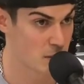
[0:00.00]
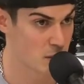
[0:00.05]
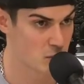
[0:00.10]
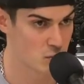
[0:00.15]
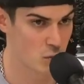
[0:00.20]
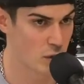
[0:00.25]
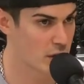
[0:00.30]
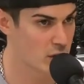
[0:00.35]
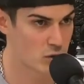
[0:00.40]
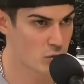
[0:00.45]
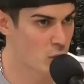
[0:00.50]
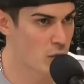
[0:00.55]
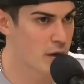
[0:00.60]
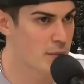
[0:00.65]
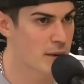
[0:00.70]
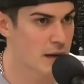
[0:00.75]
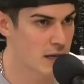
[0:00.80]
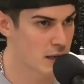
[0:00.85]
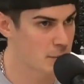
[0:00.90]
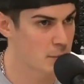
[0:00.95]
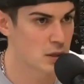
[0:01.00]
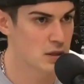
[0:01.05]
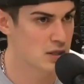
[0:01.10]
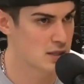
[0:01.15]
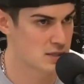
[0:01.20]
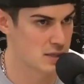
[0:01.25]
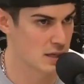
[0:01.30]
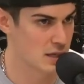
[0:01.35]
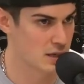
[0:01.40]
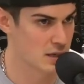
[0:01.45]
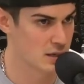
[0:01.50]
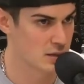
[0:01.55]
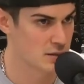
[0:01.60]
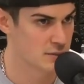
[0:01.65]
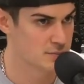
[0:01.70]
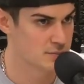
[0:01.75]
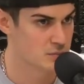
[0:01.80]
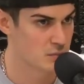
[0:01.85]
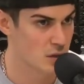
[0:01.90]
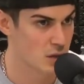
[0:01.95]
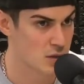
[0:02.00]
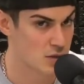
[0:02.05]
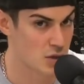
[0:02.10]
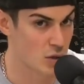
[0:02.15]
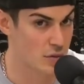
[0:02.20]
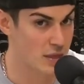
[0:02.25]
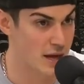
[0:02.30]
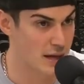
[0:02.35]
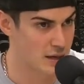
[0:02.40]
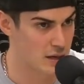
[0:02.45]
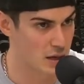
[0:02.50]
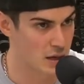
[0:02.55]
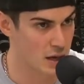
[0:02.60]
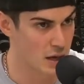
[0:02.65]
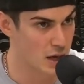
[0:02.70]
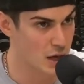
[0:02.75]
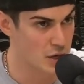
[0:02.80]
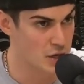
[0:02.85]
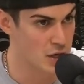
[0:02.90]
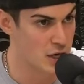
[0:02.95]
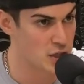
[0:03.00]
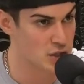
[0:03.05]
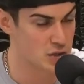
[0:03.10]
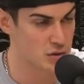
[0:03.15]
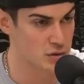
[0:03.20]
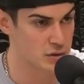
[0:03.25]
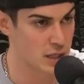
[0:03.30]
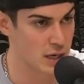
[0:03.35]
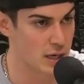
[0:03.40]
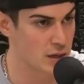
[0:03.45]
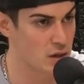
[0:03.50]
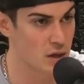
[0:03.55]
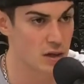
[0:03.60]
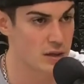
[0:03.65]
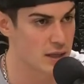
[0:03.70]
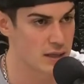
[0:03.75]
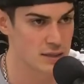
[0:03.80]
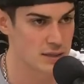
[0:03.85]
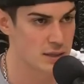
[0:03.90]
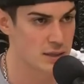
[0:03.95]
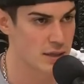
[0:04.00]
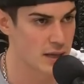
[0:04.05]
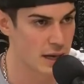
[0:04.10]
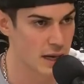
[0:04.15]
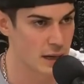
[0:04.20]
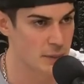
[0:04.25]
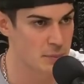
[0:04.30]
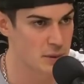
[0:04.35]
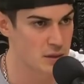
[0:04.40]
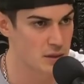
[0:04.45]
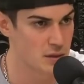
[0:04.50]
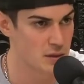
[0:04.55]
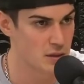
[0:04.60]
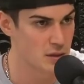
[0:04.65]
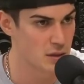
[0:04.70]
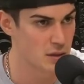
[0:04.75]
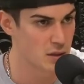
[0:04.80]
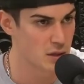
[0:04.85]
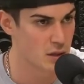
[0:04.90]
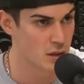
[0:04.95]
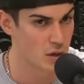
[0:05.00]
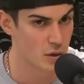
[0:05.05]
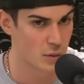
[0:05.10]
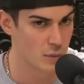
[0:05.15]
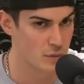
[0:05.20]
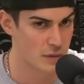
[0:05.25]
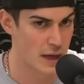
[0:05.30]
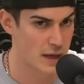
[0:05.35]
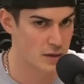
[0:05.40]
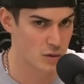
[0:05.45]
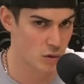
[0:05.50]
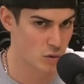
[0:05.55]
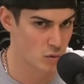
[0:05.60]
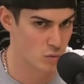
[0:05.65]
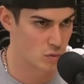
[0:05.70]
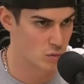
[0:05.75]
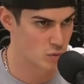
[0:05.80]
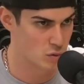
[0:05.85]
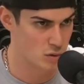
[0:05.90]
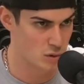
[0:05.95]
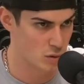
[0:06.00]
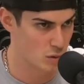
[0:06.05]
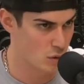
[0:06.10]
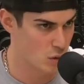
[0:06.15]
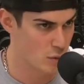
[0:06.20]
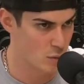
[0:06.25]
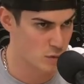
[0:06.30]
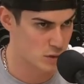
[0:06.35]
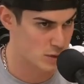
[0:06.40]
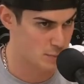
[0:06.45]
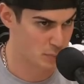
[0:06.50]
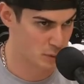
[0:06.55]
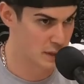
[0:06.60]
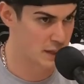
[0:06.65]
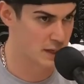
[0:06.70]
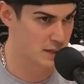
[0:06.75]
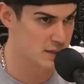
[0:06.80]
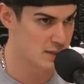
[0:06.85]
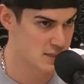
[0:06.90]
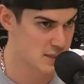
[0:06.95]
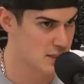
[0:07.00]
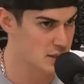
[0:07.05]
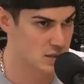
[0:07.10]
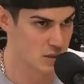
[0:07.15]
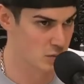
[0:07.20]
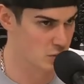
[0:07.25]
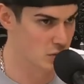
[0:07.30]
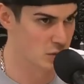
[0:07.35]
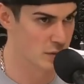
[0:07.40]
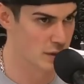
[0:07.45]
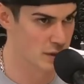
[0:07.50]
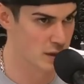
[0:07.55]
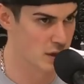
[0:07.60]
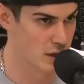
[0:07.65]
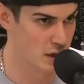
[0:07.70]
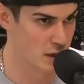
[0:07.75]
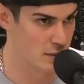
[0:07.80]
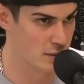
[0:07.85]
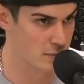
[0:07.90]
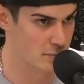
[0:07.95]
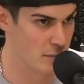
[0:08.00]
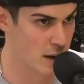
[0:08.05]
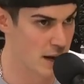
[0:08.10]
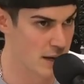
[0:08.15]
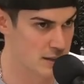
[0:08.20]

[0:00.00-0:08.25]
Where am I going to put this kid? So that initial dialogue that didn't happen, that planted the seed to ruin my